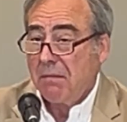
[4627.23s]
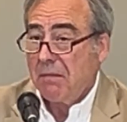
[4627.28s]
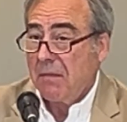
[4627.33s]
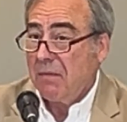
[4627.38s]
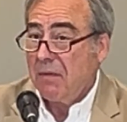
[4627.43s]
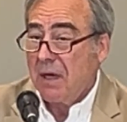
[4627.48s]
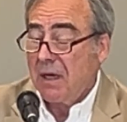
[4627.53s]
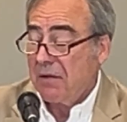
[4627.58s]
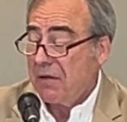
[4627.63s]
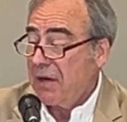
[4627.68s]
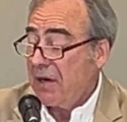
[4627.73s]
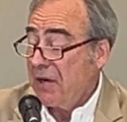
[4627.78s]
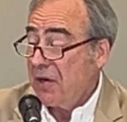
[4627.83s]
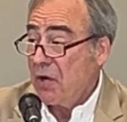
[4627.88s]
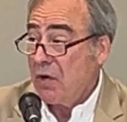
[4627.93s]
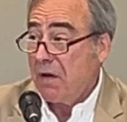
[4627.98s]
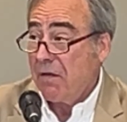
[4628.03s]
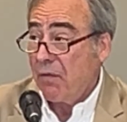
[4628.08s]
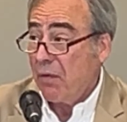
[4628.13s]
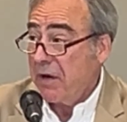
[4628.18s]
Not that I
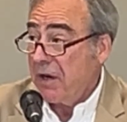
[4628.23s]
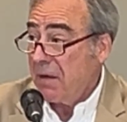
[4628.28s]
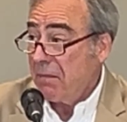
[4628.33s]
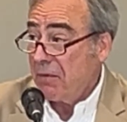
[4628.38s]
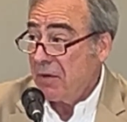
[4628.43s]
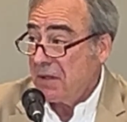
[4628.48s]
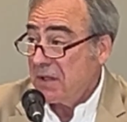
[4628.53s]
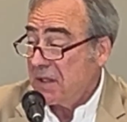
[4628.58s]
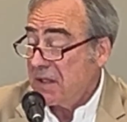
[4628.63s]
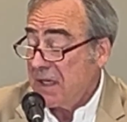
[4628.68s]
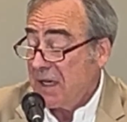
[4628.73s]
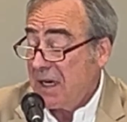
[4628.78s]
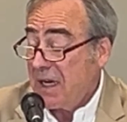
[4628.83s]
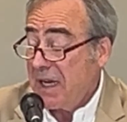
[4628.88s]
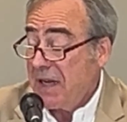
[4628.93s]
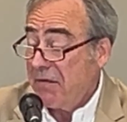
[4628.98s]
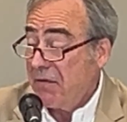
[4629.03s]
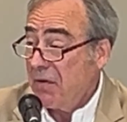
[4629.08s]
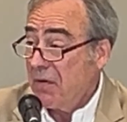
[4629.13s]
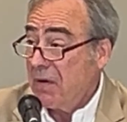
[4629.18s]
know of what Enbridge said. I have
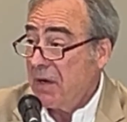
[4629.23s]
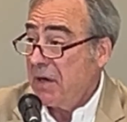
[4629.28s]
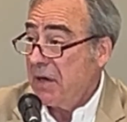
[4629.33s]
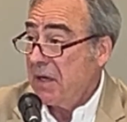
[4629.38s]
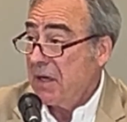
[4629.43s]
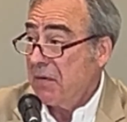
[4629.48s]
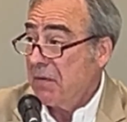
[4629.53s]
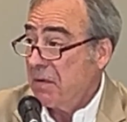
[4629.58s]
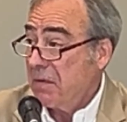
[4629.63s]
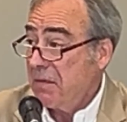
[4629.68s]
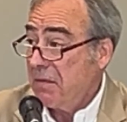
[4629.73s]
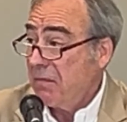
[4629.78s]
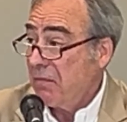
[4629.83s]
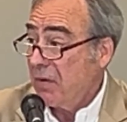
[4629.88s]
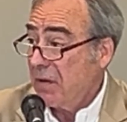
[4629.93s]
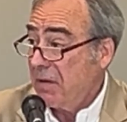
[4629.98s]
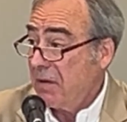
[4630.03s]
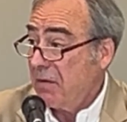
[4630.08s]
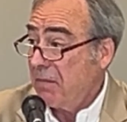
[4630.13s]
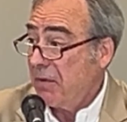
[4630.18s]
no idea
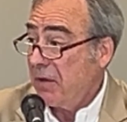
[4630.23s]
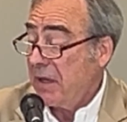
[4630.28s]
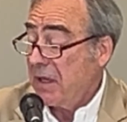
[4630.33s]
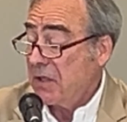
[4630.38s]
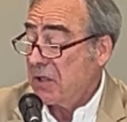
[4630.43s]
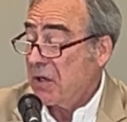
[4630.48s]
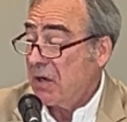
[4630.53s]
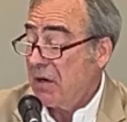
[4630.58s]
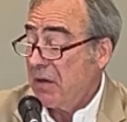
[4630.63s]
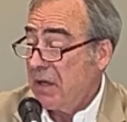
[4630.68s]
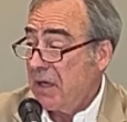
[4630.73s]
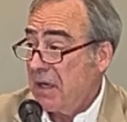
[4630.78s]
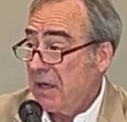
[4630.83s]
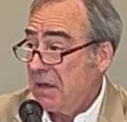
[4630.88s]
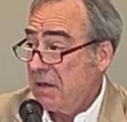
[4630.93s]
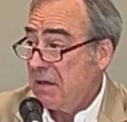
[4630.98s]
what the plans are on that.